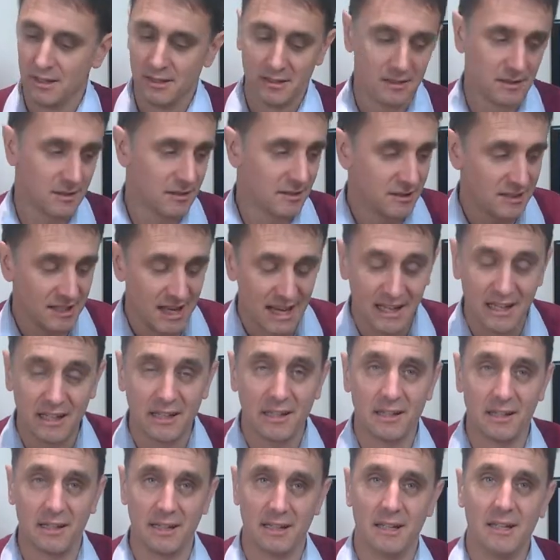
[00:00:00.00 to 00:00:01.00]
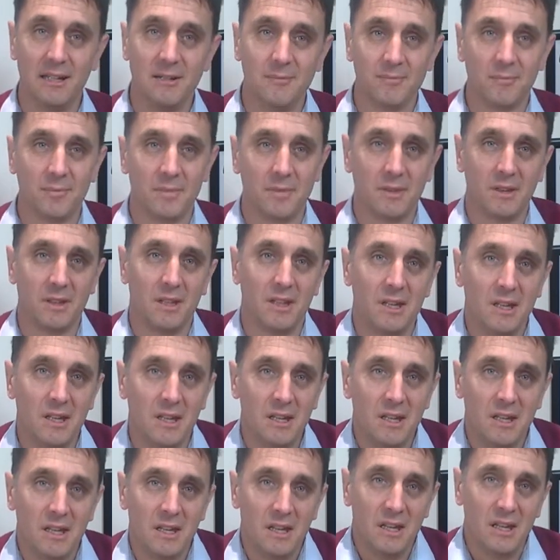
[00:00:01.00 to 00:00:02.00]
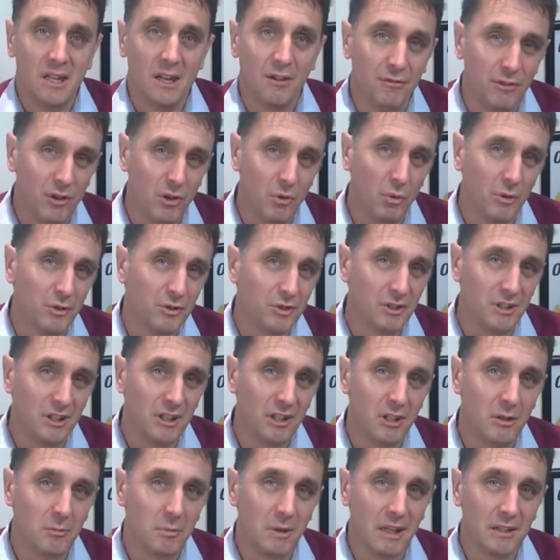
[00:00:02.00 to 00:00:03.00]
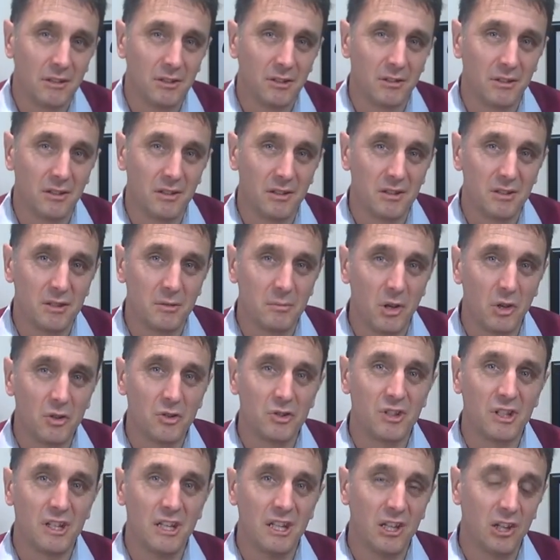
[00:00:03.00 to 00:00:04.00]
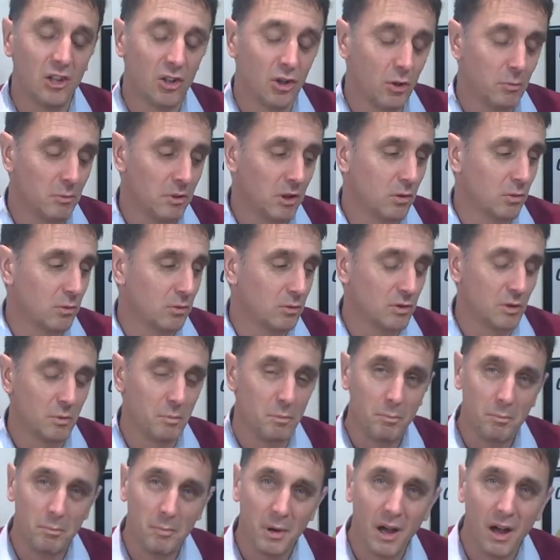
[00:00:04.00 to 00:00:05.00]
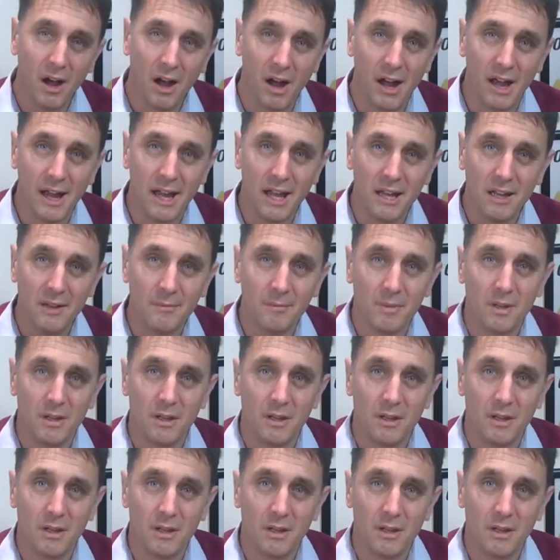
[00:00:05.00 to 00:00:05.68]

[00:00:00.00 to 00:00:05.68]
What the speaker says: Secondly, if you want an incubator that is the most economical to buy